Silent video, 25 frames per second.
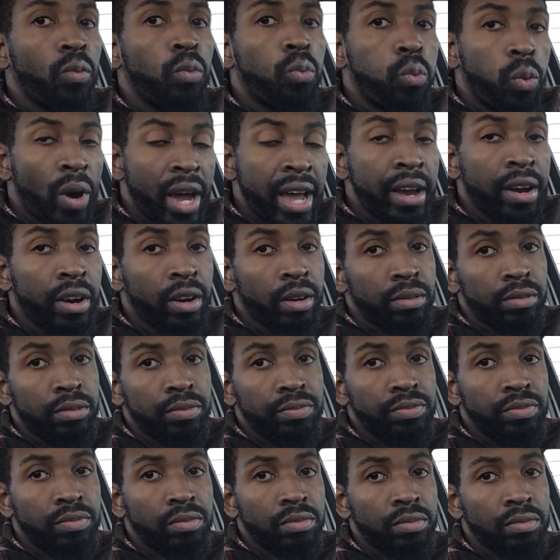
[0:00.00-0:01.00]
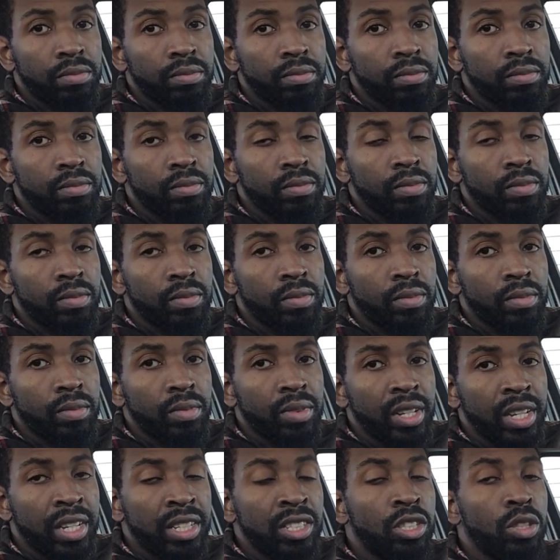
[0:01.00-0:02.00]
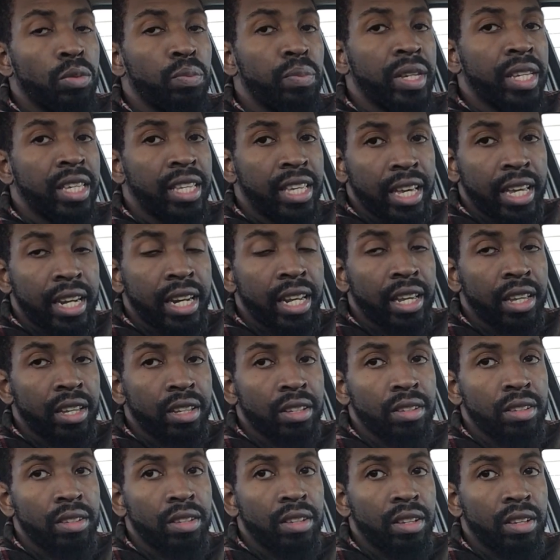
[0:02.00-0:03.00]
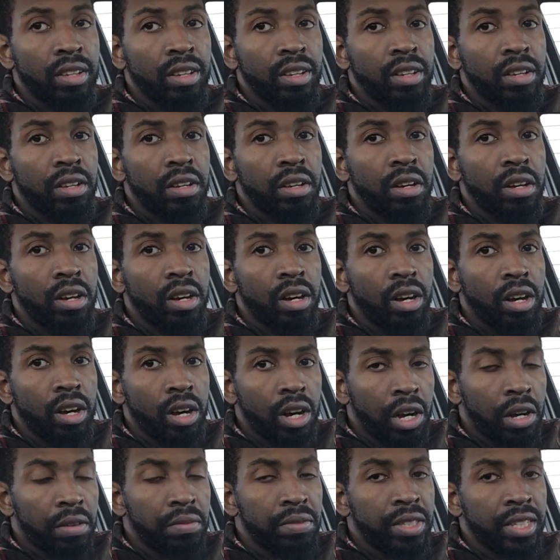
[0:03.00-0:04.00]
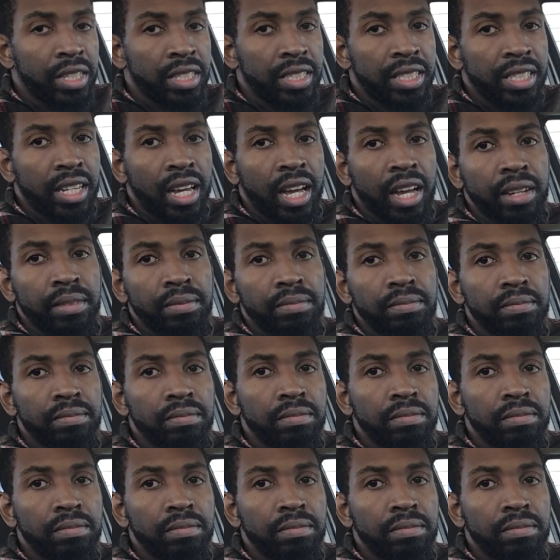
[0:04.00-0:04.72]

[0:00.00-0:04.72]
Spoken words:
Where is the beginning of this sign?